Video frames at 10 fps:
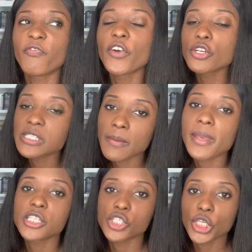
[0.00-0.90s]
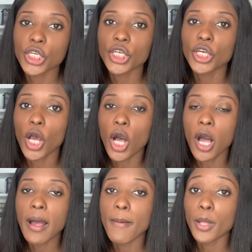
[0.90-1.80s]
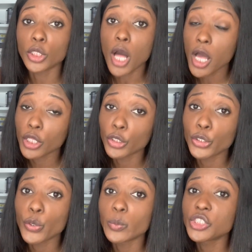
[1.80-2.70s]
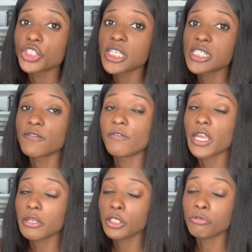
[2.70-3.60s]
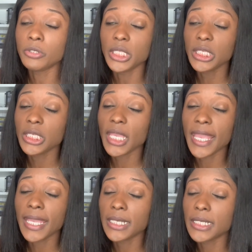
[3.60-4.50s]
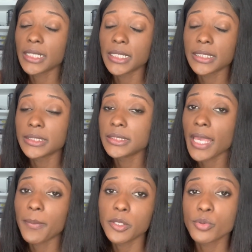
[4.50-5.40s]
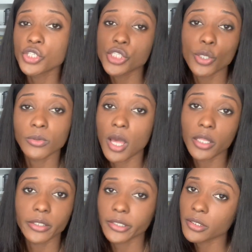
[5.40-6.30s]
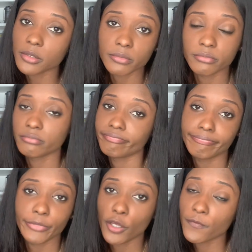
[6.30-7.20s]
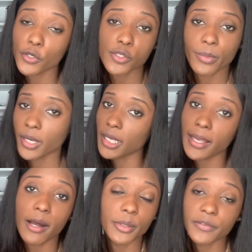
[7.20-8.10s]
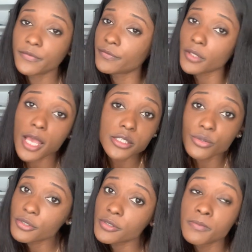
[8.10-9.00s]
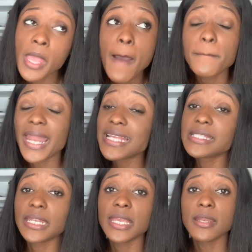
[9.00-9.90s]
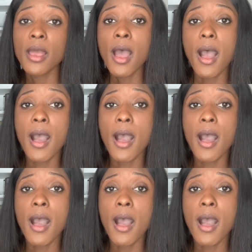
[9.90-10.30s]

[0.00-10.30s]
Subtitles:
first semester law clerk, which is very unique. And yeah, people just don't law clerk their first break out of law school, but I did it.